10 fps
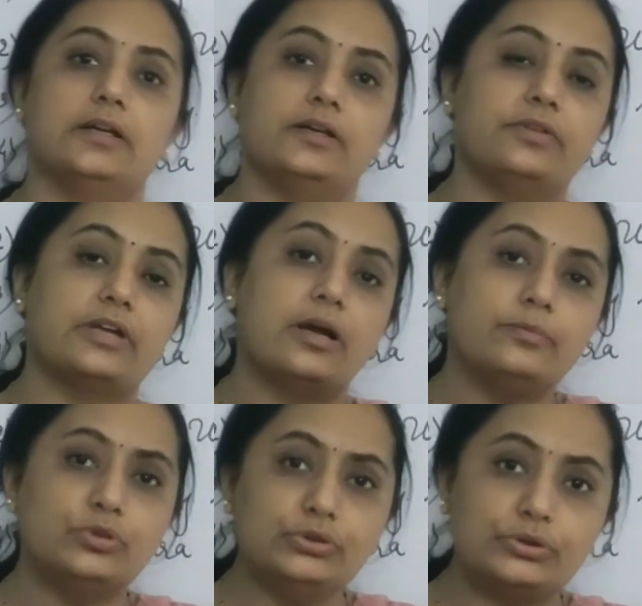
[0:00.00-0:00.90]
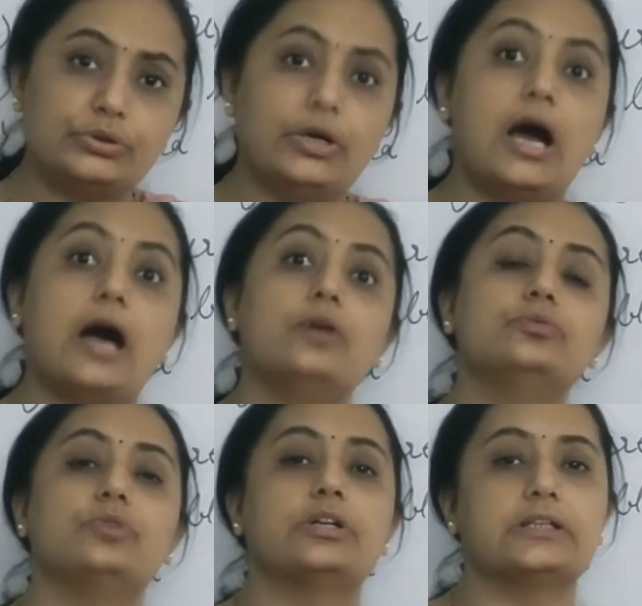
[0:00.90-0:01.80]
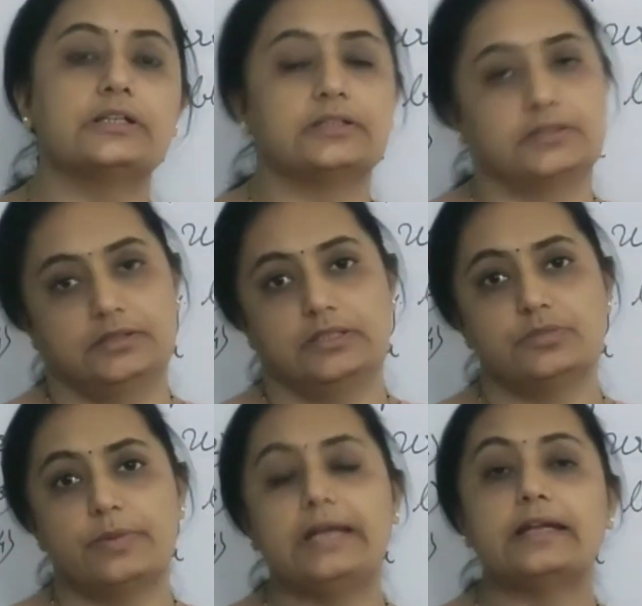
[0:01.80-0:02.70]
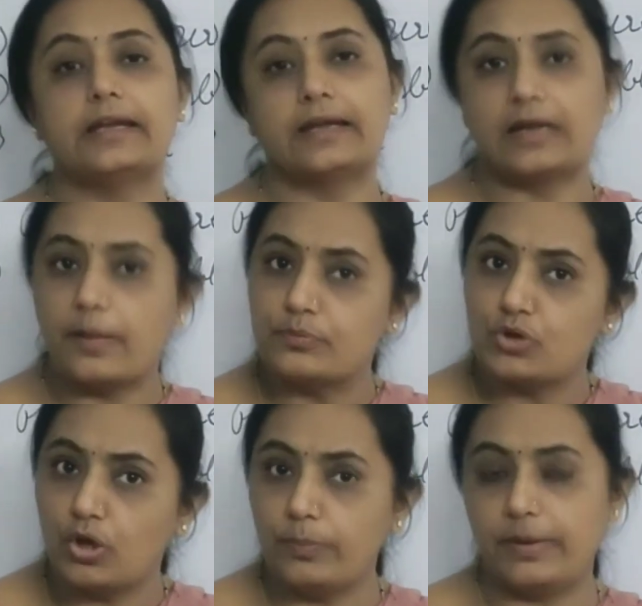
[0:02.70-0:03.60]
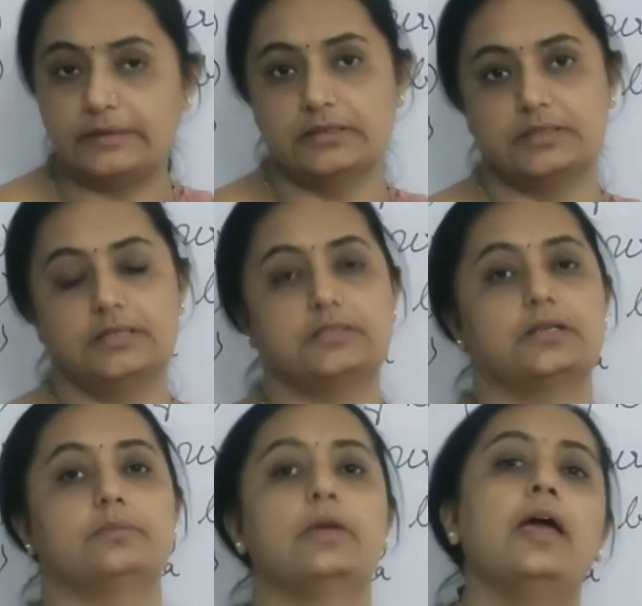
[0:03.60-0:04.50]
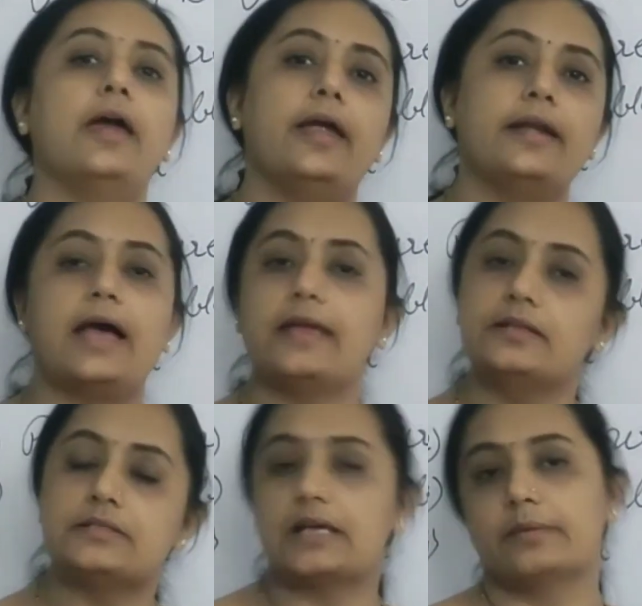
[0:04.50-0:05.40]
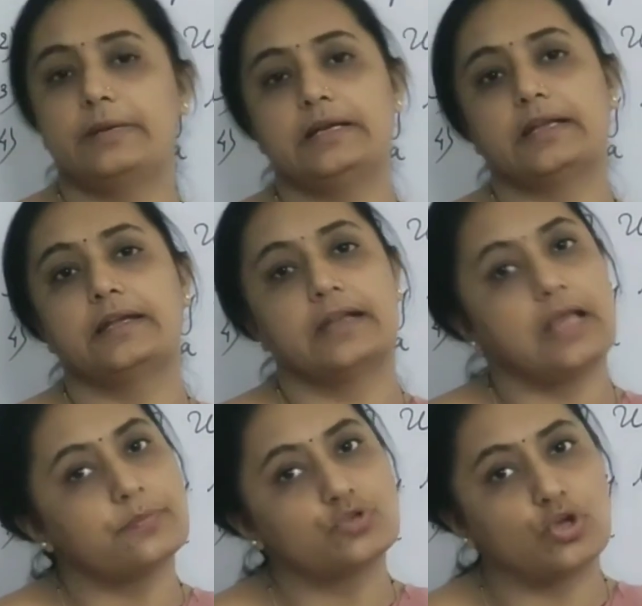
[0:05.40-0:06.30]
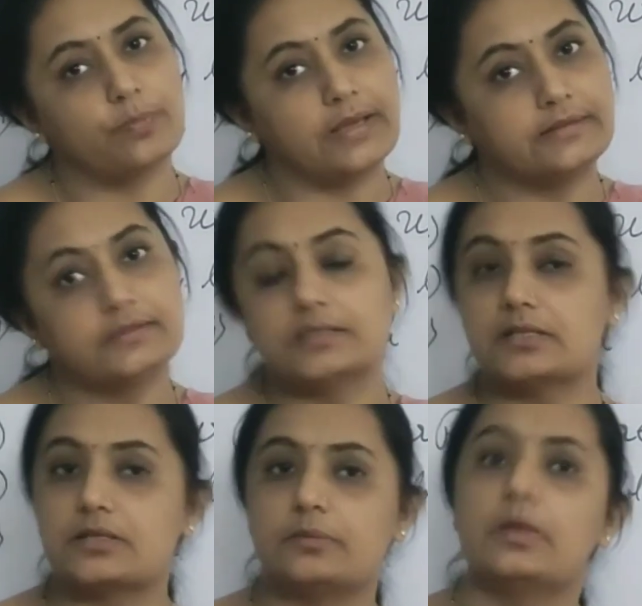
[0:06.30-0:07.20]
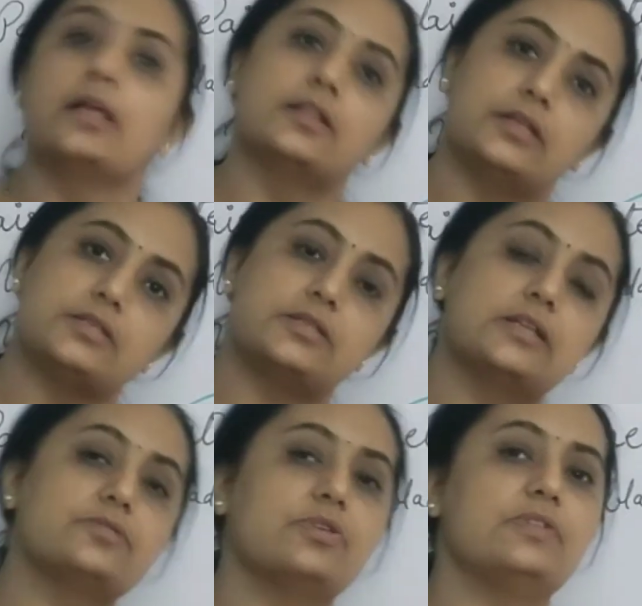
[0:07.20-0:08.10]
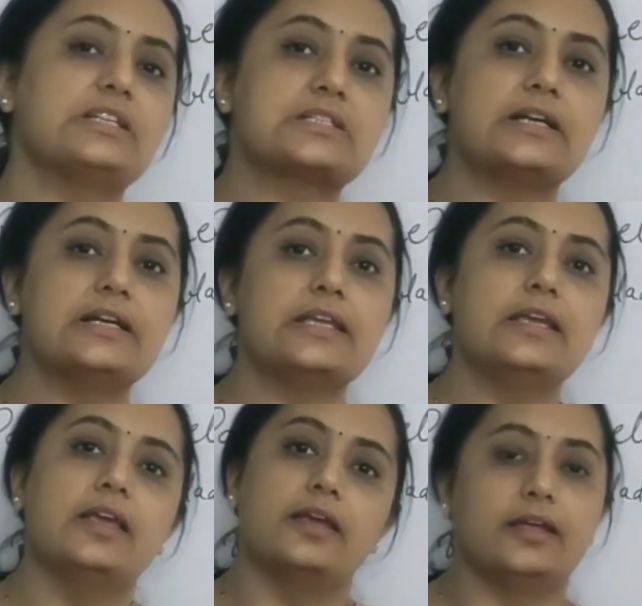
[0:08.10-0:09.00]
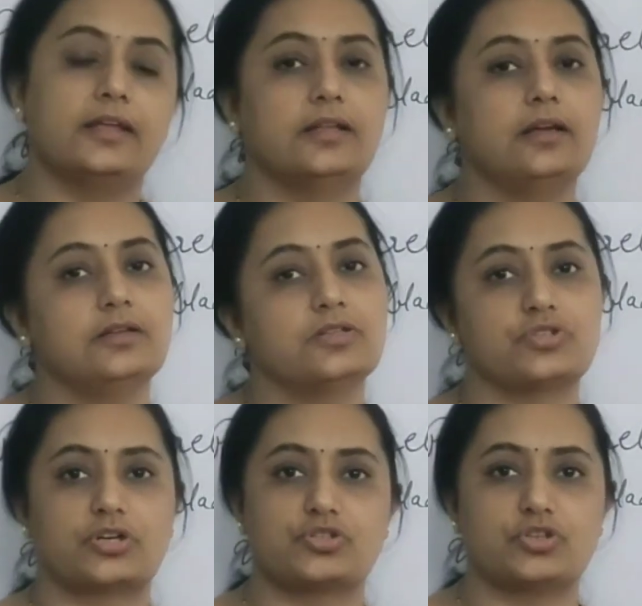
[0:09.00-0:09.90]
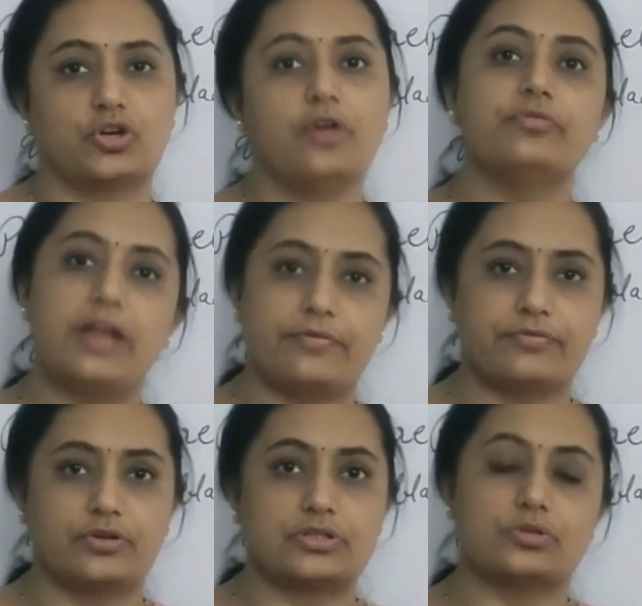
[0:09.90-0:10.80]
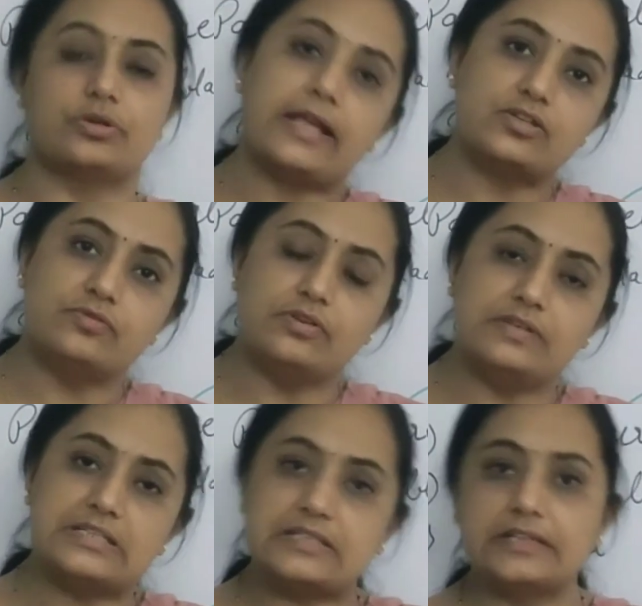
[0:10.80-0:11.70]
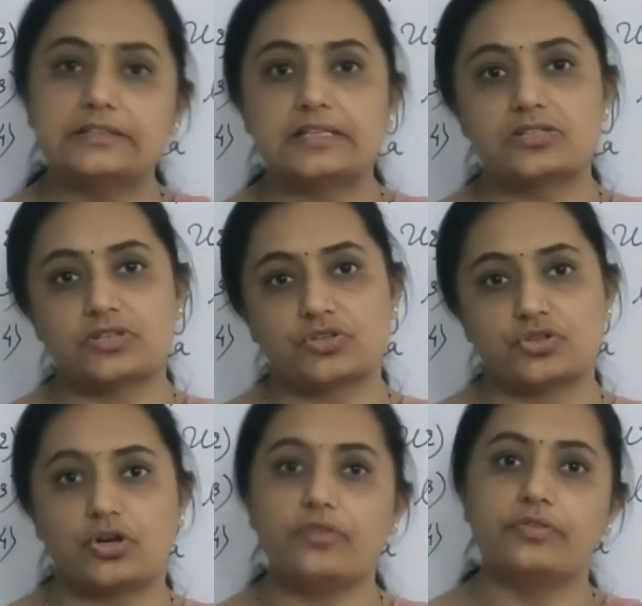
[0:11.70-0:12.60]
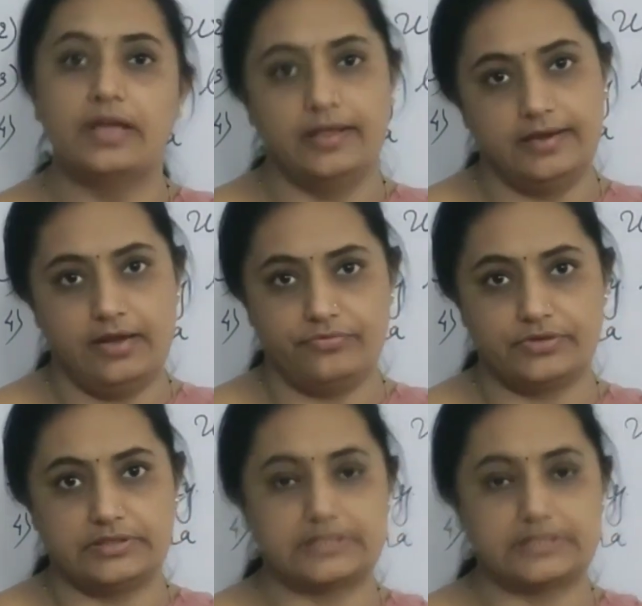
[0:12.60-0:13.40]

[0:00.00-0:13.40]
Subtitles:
we come to know how water is maintained and absorbed by the system, and ions are maintained and absorbed by the system. These things we will study in the structure of nephron. So next we will study the structure of nephron.